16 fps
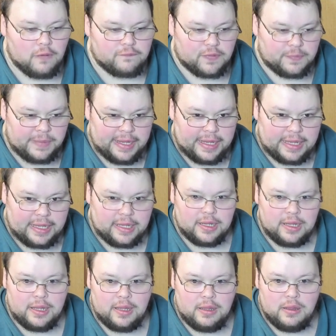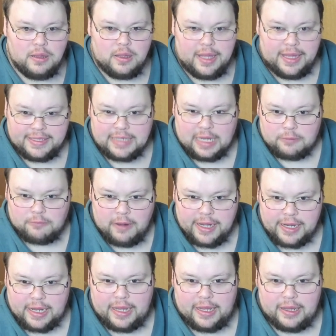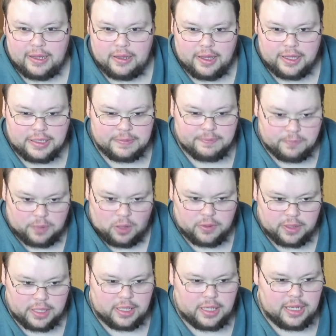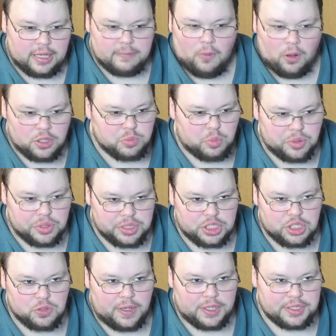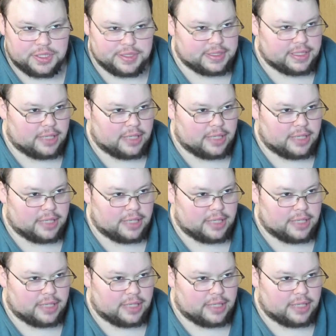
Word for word: For me, it's not ready yet it's broken in multiple situations.